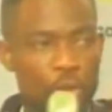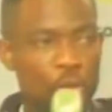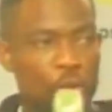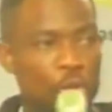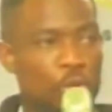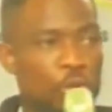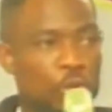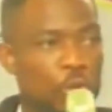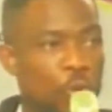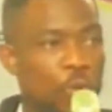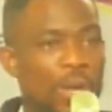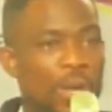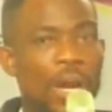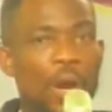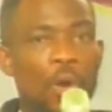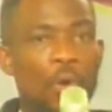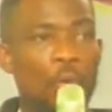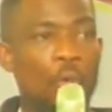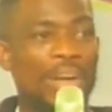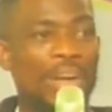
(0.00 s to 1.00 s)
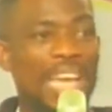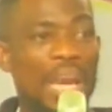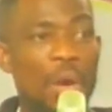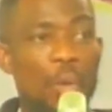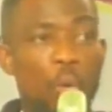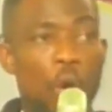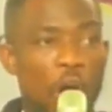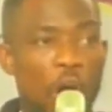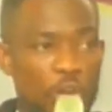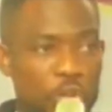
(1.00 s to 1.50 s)
to winning
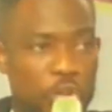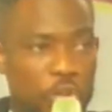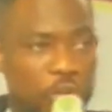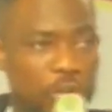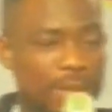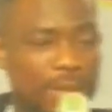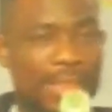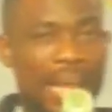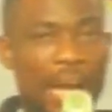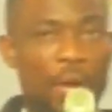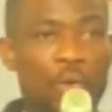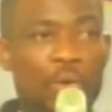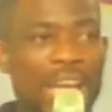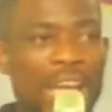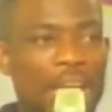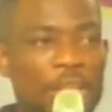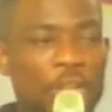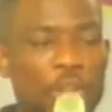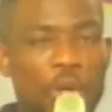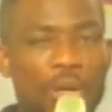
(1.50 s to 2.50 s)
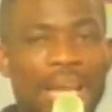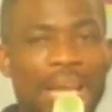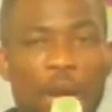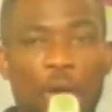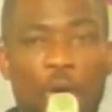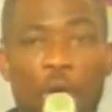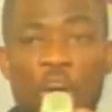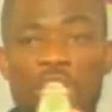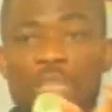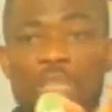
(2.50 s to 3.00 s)
wars that could ensure that
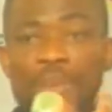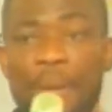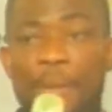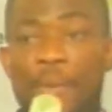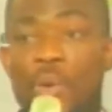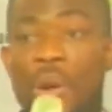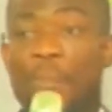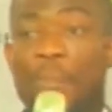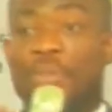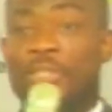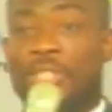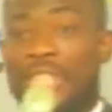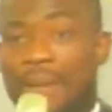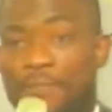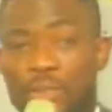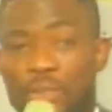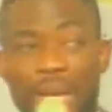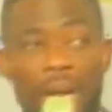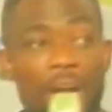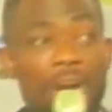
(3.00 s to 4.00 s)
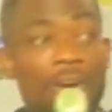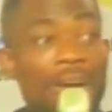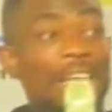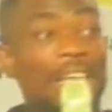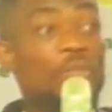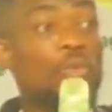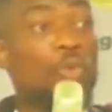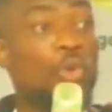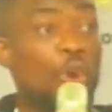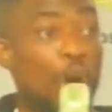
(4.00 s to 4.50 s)
God's people were preserved so that
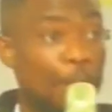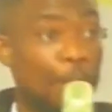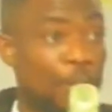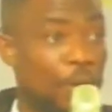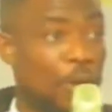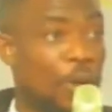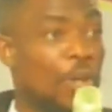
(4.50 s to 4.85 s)
Christ could come.